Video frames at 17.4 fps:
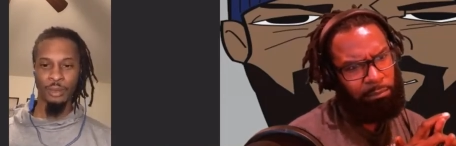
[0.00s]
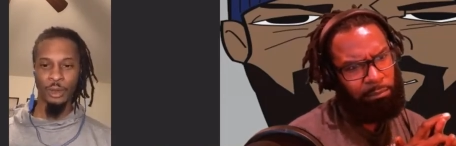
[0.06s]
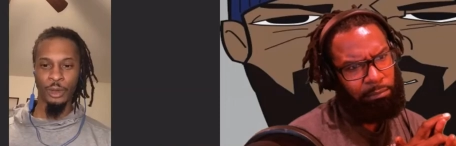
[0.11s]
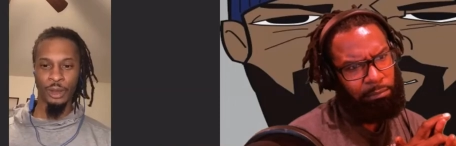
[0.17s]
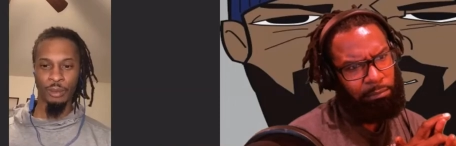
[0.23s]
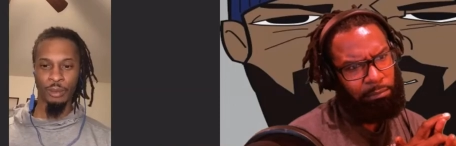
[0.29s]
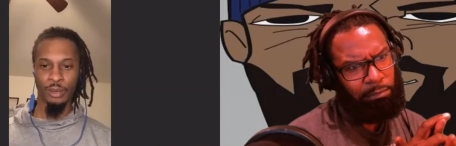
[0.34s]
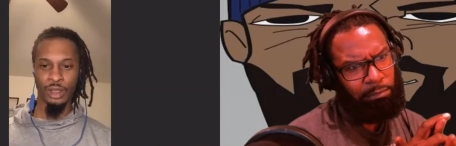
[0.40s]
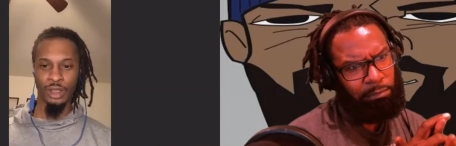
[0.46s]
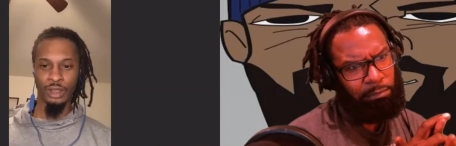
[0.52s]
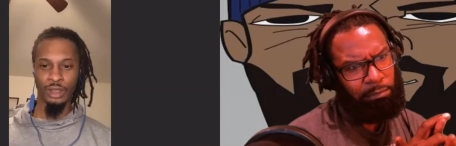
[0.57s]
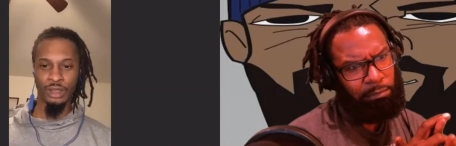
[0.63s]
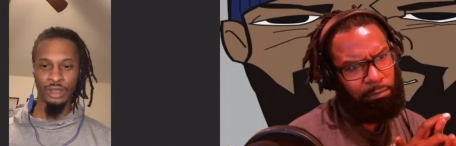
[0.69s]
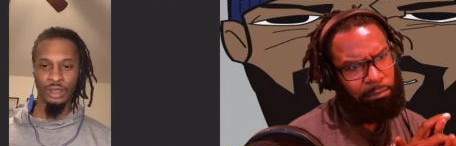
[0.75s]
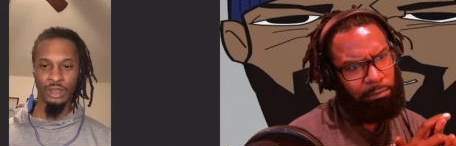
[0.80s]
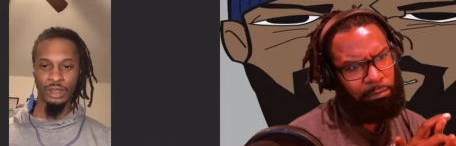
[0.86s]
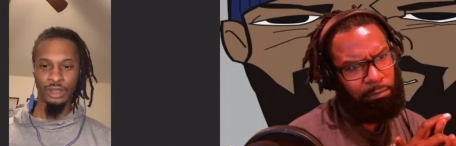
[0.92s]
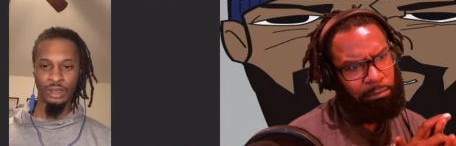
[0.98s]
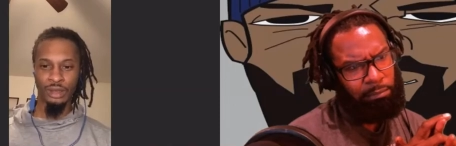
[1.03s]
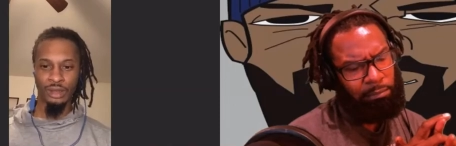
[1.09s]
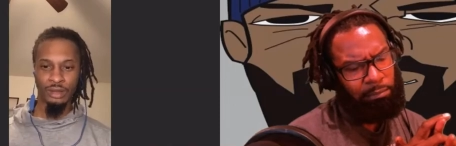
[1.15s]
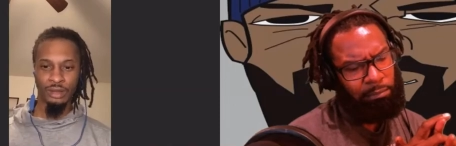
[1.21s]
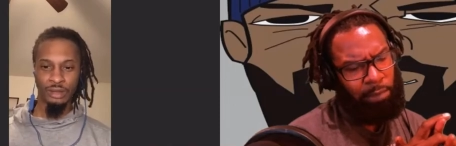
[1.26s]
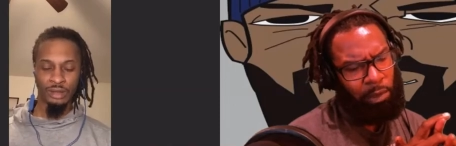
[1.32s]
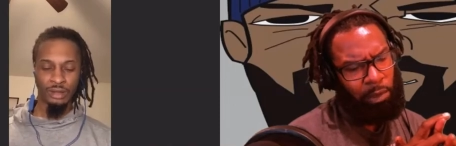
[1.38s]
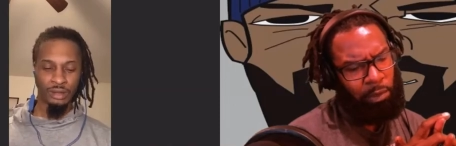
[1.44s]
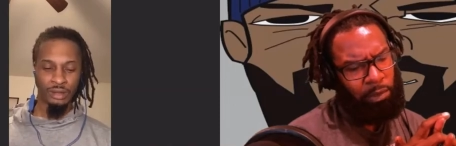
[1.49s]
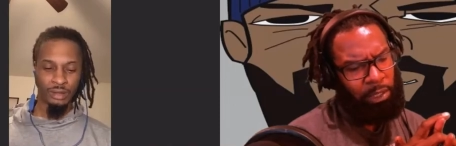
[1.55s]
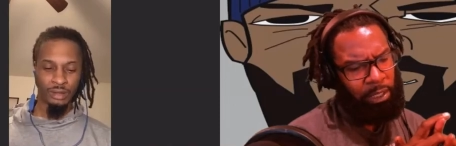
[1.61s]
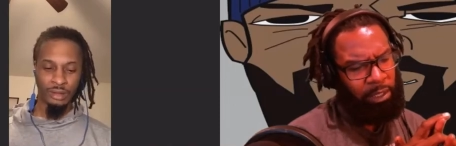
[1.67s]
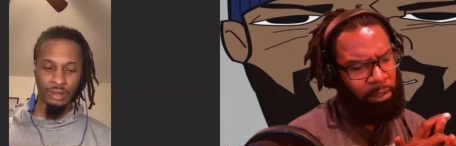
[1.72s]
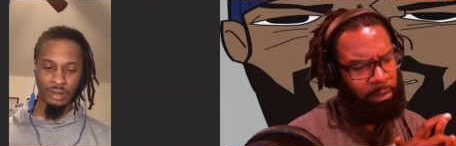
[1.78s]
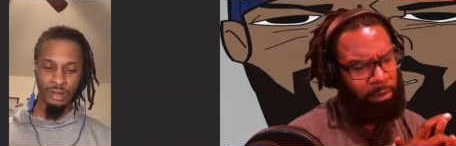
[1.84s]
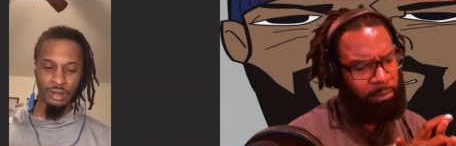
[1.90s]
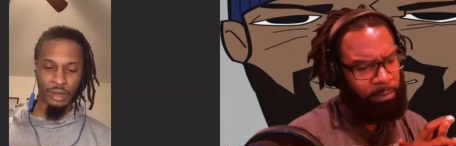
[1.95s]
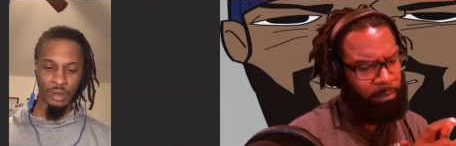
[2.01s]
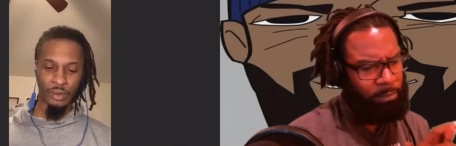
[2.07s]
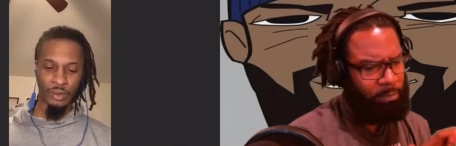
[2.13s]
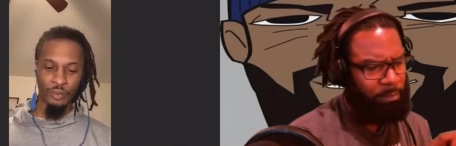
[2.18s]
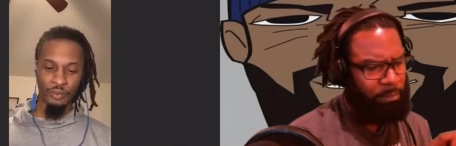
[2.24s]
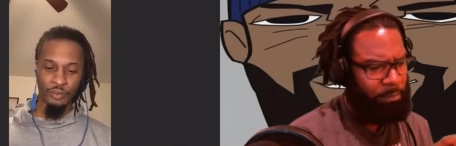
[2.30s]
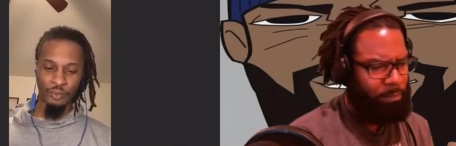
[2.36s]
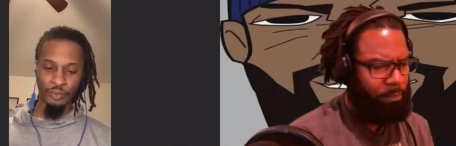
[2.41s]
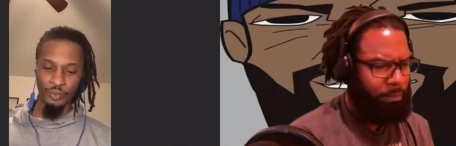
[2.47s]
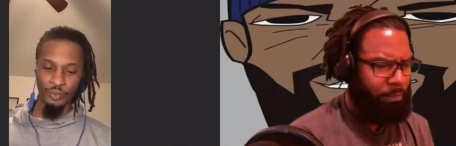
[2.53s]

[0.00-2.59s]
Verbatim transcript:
Speaker 1: pretty much. Oh, damn. So